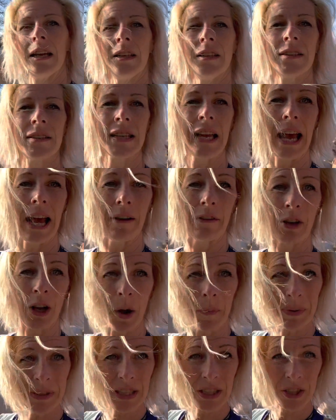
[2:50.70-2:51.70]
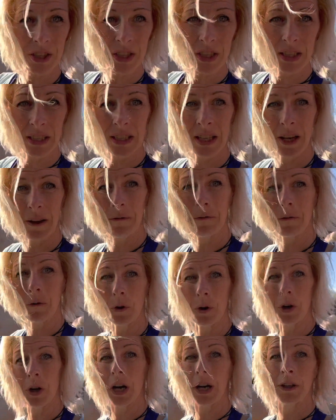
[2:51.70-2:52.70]
have a competition
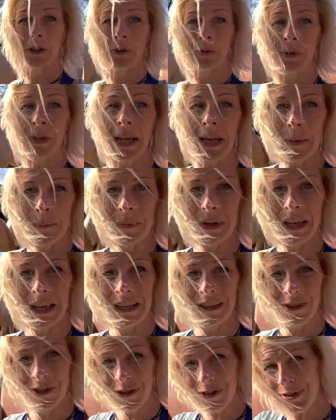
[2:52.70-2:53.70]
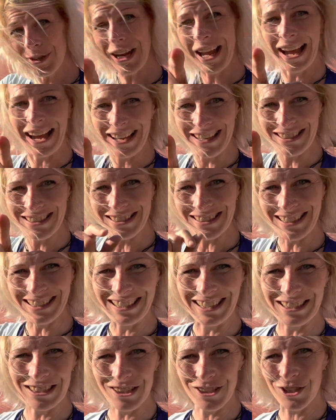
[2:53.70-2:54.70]
for a new name, and you guys
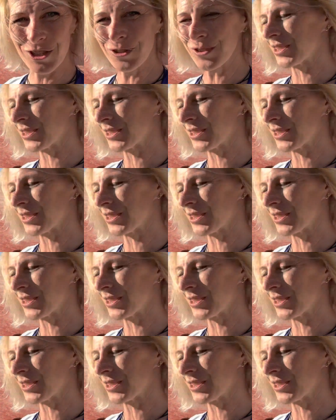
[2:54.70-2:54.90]
get to choose